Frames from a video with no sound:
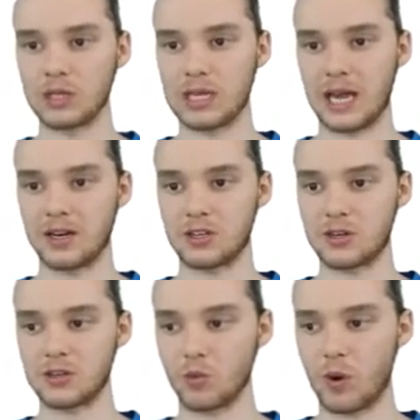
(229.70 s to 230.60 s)
only
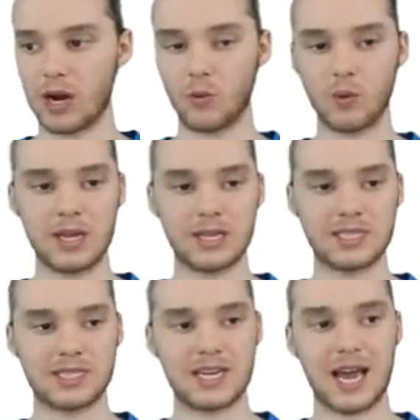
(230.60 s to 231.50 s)
integers, why don't we
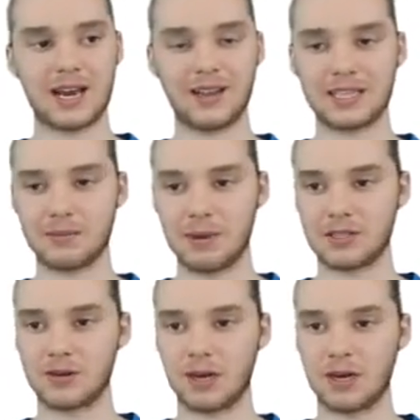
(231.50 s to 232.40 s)
instead let them
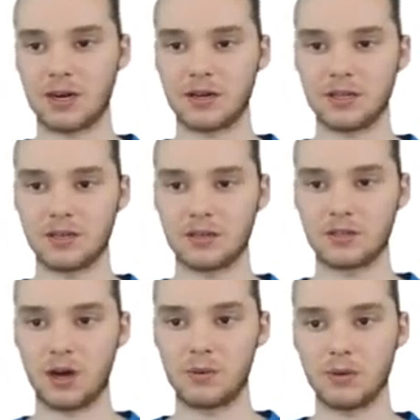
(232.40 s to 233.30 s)
enter in
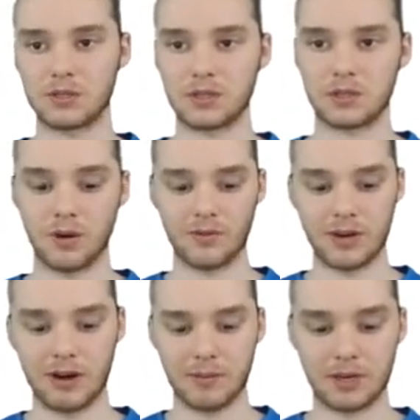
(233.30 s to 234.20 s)
doubles? So over
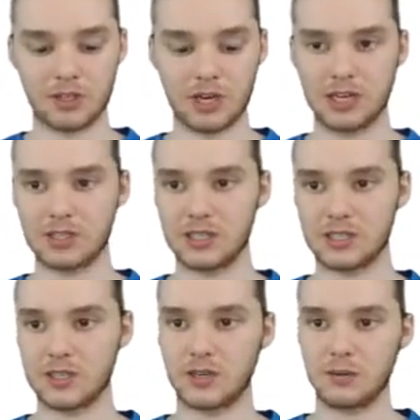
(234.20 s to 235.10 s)
here, I'm gonna change
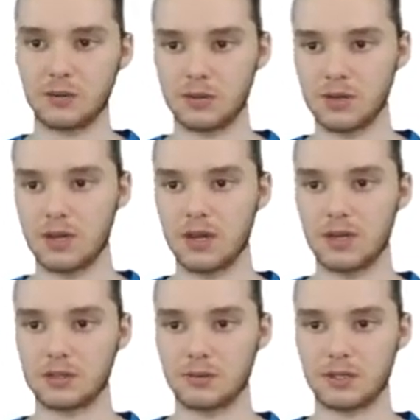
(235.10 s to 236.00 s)
these to double.
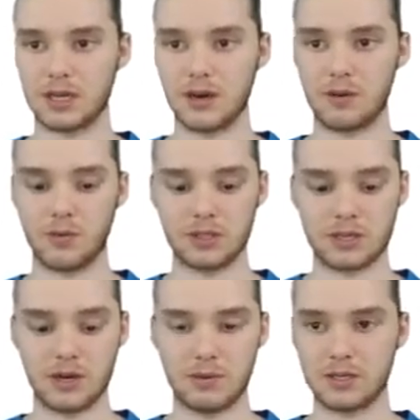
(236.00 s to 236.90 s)
So I'm gonna say num1
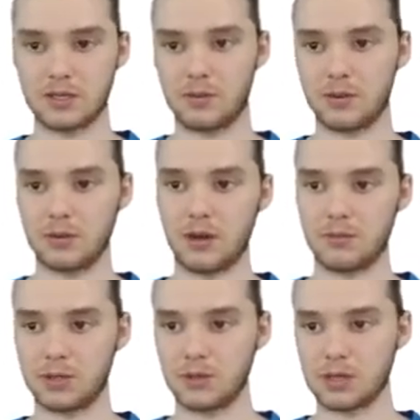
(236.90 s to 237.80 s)
is gonna be a double,
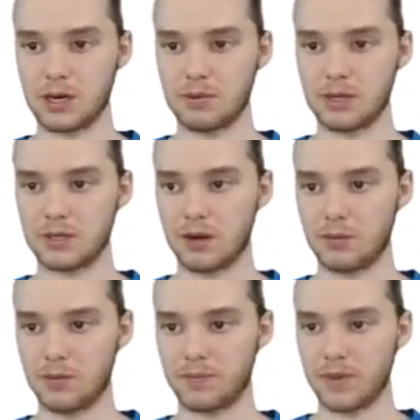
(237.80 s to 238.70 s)
num2 is gonna be a
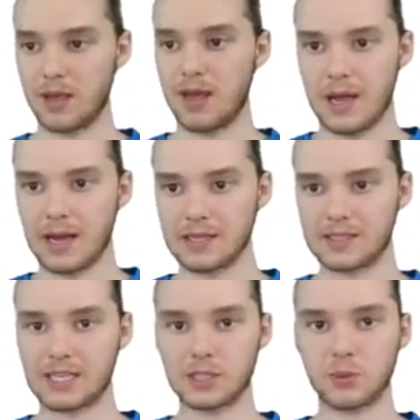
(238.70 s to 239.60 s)
double.
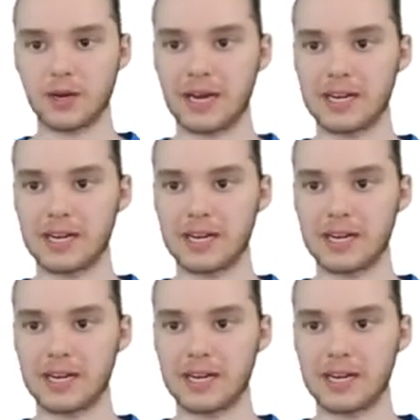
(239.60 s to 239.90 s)
And since we're